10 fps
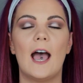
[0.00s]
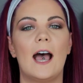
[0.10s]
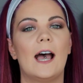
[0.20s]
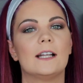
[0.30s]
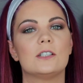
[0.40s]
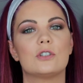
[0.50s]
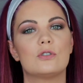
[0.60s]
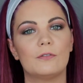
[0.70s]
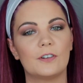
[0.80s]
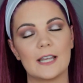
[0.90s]
And
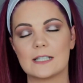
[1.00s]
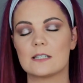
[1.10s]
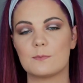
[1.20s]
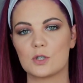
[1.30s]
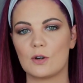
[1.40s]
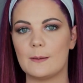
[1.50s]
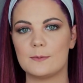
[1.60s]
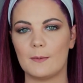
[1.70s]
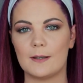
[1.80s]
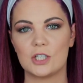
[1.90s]
don't forget to subscribe
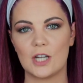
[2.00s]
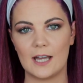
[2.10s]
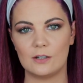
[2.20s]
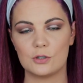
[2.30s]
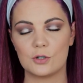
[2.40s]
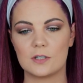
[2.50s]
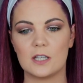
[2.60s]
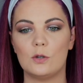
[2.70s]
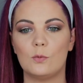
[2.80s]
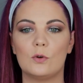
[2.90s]
to my channel so
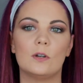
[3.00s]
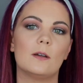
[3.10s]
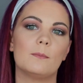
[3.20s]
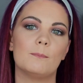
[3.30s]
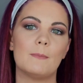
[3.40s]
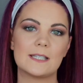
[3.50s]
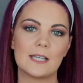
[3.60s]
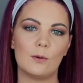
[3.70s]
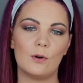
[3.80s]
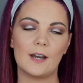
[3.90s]
that you won't miss
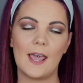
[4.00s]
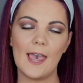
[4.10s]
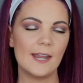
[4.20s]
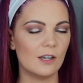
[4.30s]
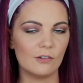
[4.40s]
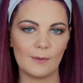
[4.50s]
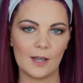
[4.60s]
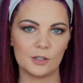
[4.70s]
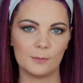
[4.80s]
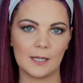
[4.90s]
out on any of my
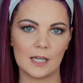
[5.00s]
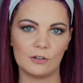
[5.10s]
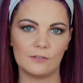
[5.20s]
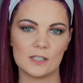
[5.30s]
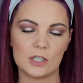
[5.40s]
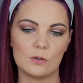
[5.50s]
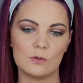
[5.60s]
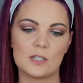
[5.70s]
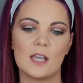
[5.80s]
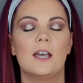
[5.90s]
other beginner
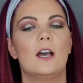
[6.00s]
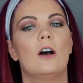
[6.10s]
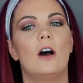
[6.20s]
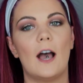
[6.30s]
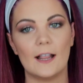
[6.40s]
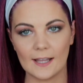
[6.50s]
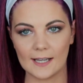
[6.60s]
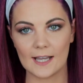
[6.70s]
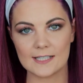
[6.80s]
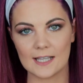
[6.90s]
videos. Like
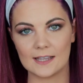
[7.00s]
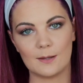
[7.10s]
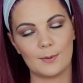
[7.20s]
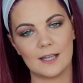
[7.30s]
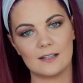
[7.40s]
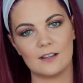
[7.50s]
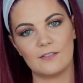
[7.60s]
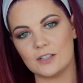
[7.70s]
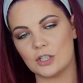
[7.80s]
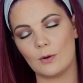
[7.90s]
I said in the beginning of the
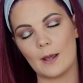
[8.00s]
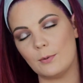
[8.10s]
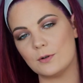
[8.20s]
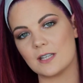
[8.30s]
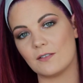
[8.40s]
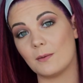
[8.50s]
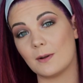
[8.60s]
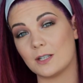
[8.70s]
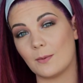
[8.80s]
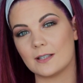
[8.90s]
video, I post every
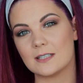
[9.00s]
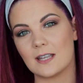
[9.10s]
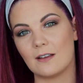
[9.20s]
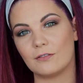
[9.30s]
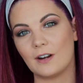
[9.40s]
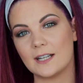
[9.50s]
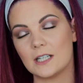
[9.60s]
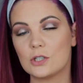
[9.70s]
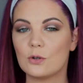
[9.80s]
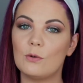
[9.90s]
Monday, Wednesday and
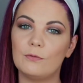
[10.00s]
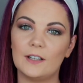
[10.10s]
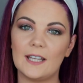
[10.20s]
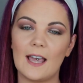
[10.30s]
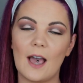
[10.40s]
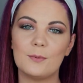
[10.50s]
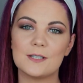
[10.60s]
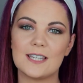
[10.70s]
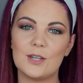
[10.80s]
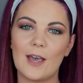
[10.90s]
Friday, so hopefully I will
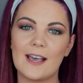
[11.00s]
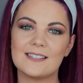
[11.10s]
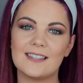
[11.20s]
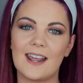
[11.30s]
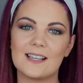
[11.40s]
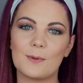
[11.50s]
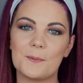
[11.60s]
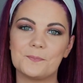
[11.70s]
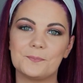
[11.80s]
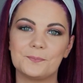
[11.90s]
see you guys in the next
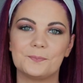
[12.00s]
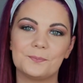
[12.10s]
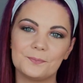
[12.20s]
one.